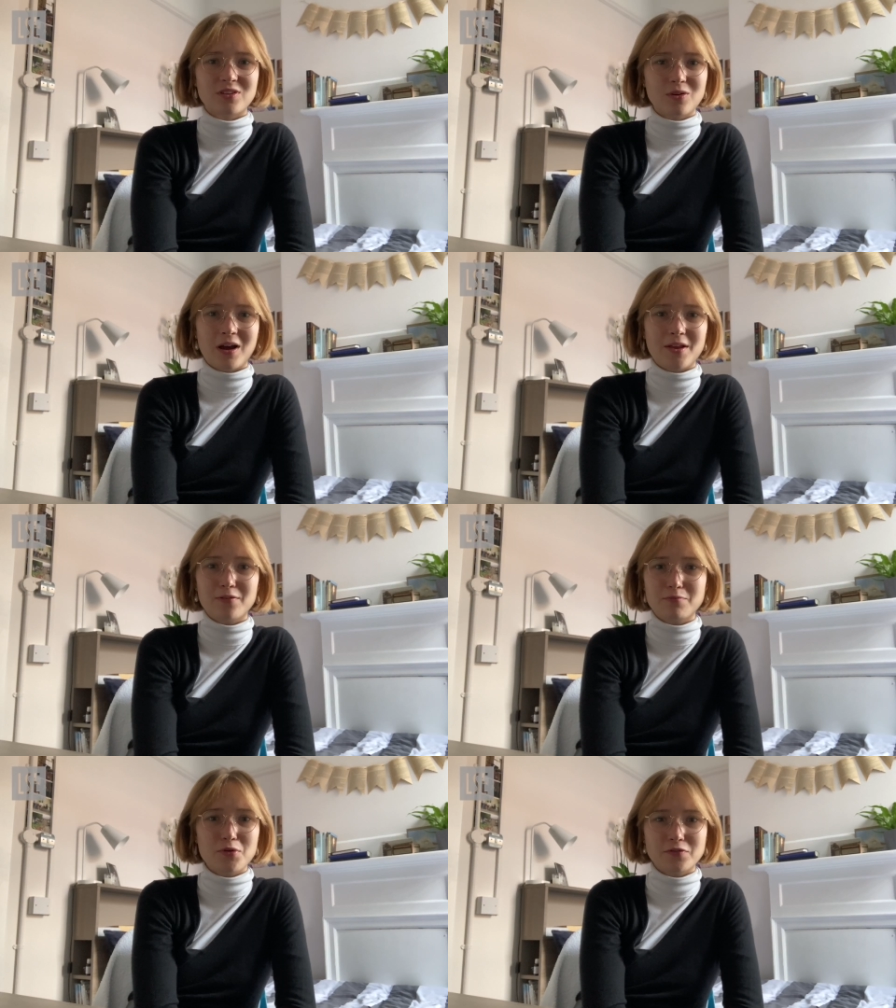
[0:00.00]
you kind
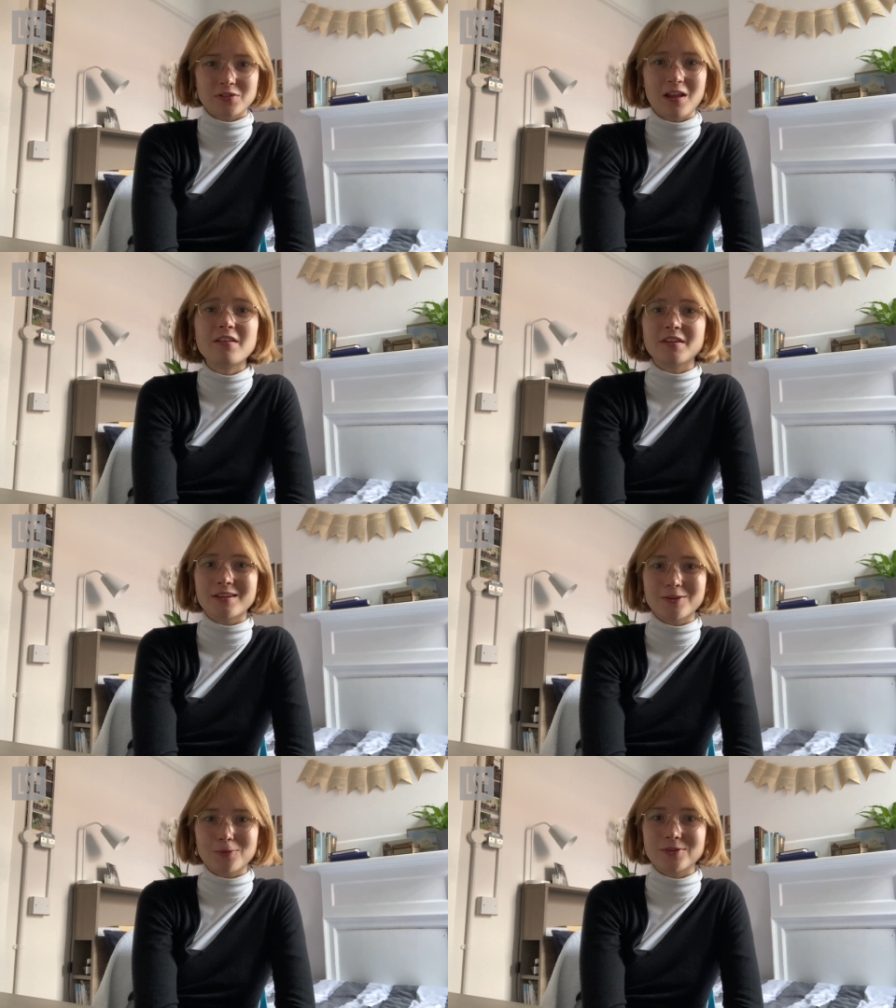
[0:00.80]
of move to
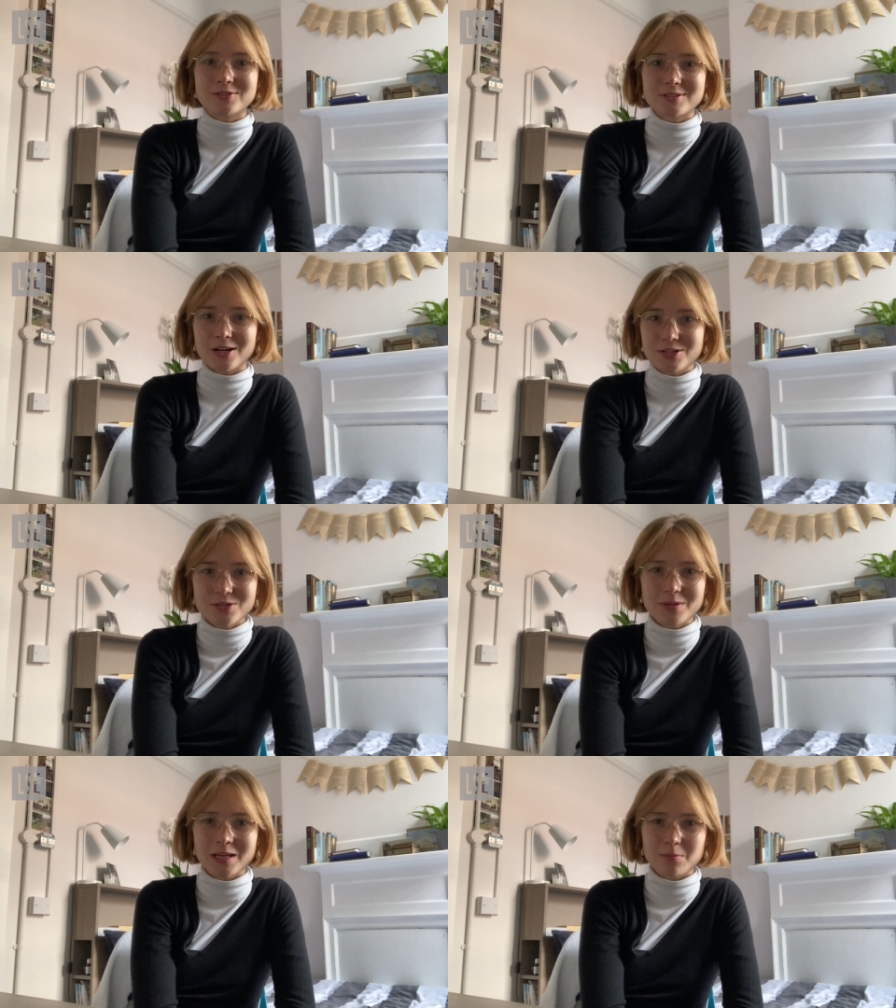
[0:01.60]
London and want to start
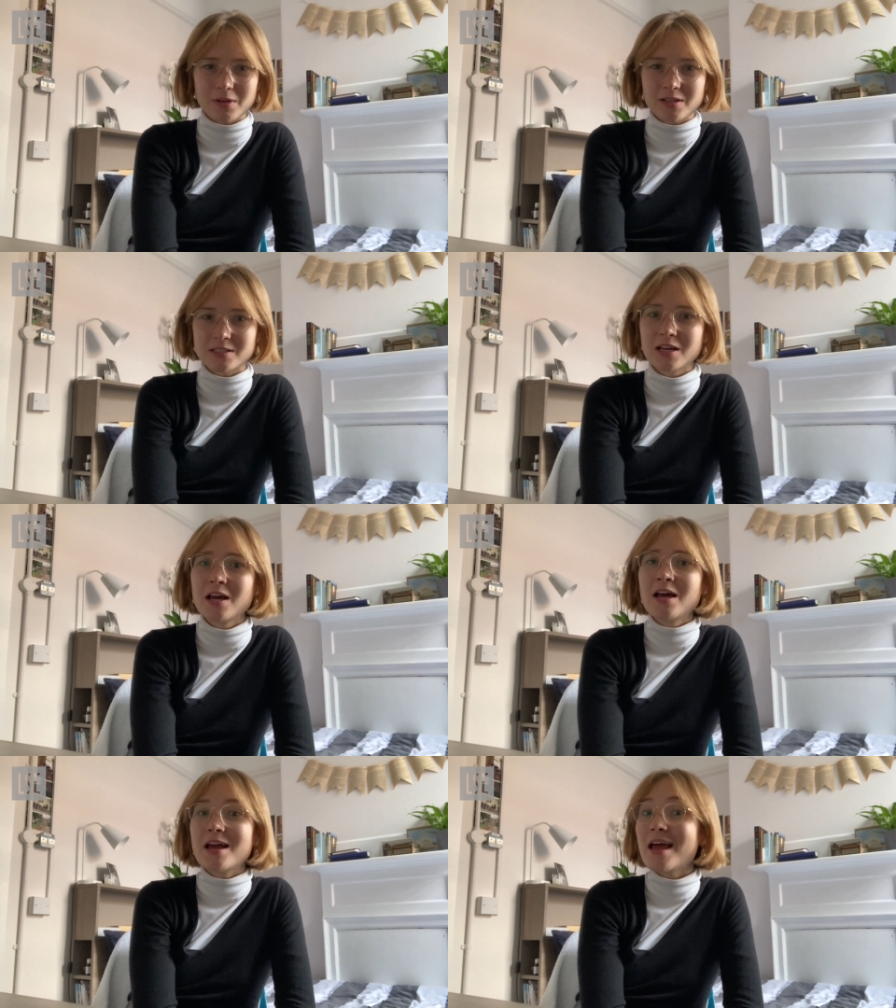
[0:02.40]
doing it, because
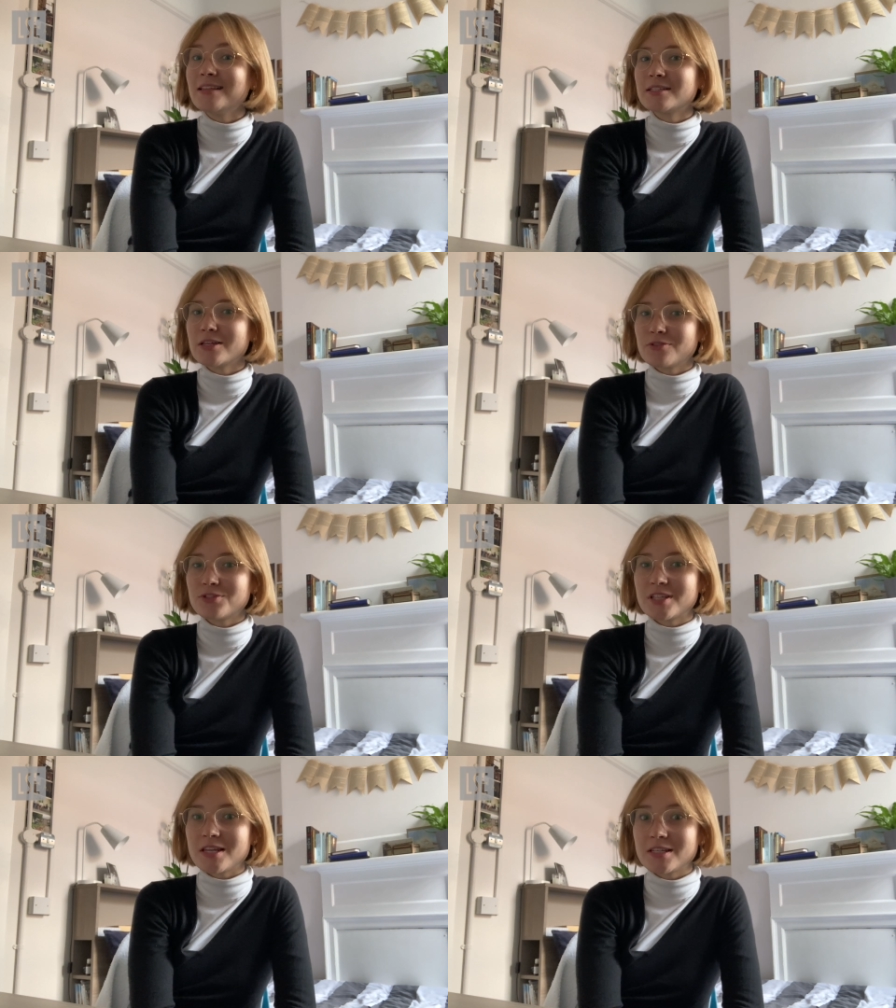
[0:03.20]
it's a new
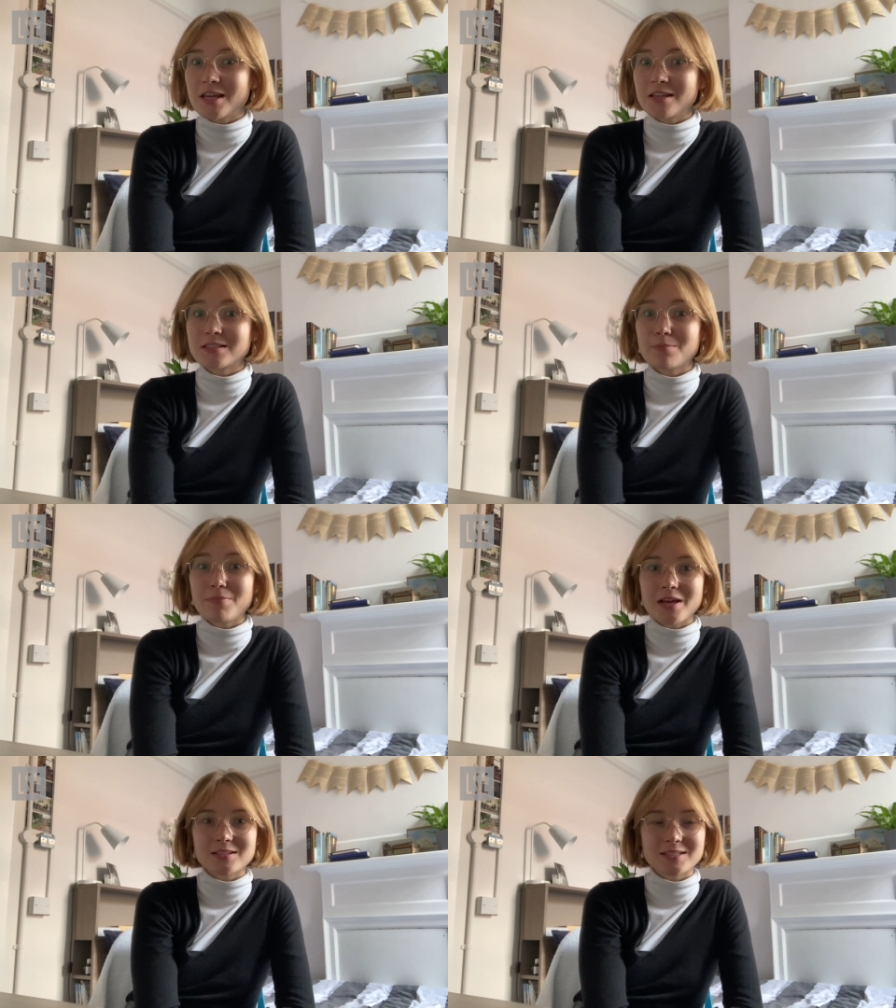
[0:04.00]
city, it's a
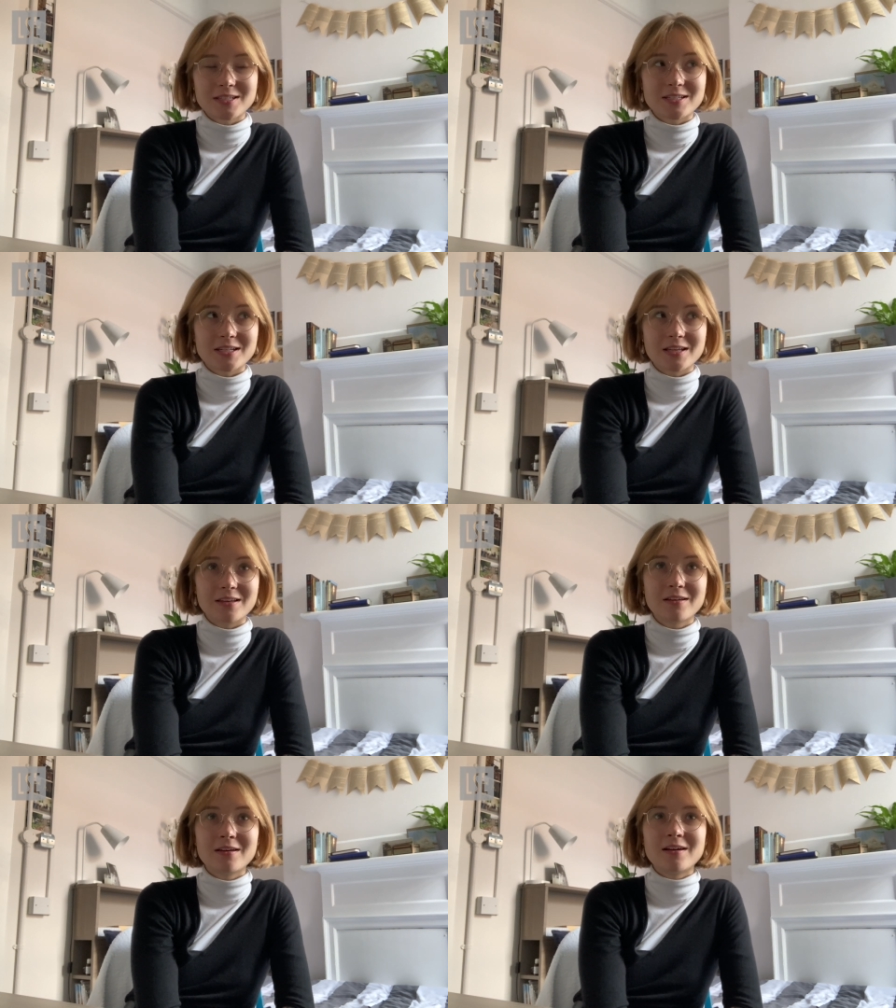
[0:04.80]
big city,